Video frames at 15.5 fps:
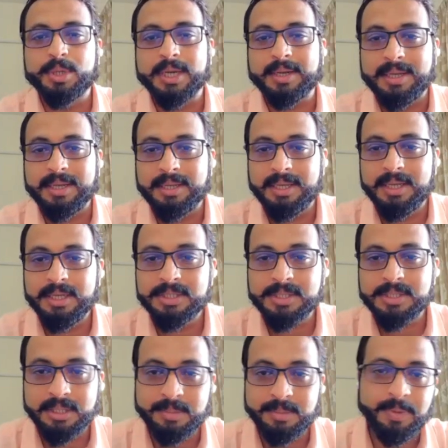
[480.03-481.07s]
get
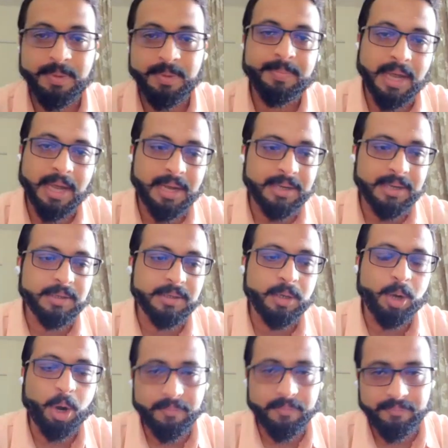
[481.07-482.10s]
engaged, and the people had a
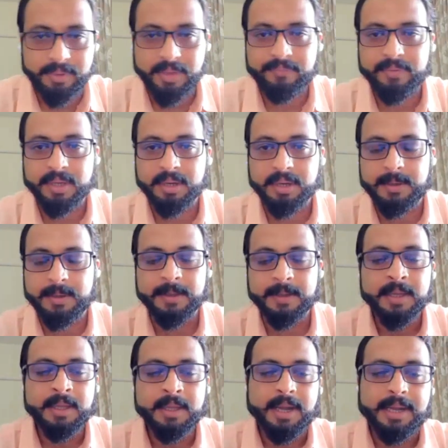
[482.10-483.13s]
lot of difficulty.
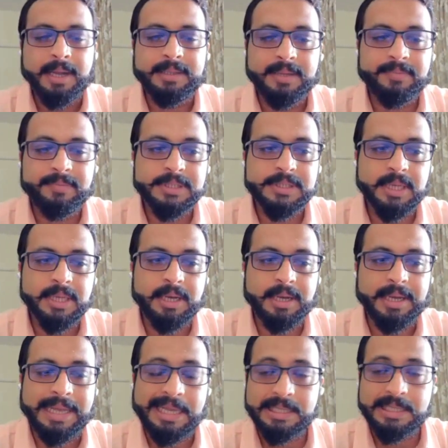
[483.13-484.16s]
And there was
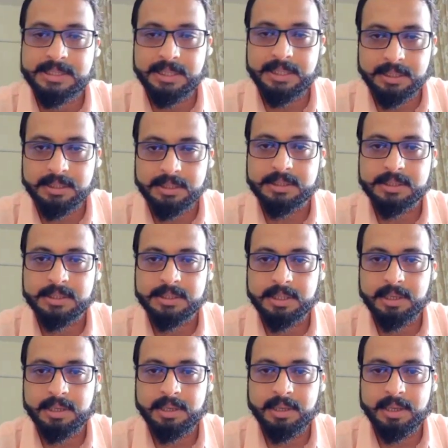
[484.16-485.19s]
a hesitance
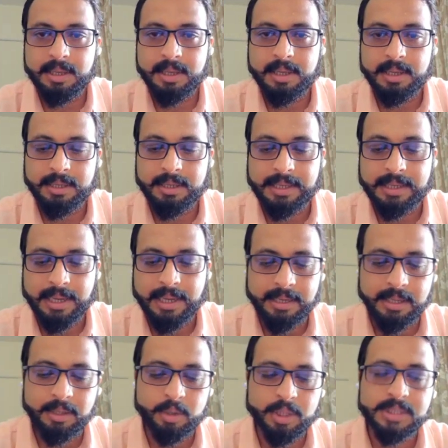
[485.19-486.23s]
in
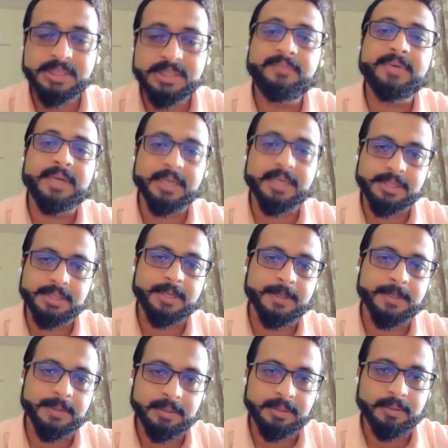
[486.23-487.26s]
getting yourself tested,
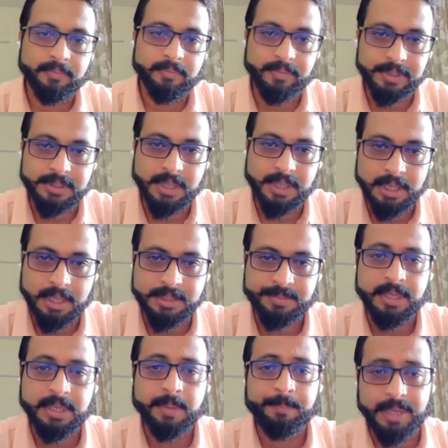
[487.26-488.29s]
which has
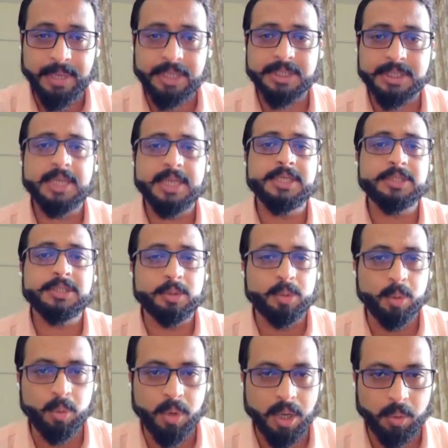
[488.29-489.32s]
been a big challenge
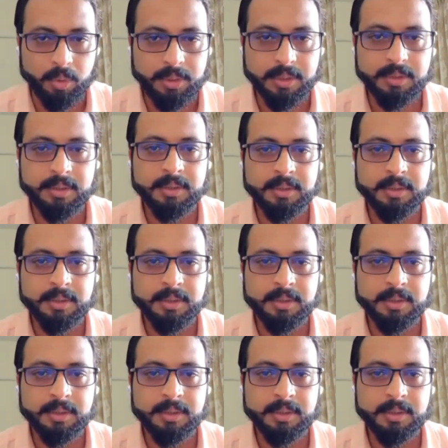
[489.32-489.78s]
throughout,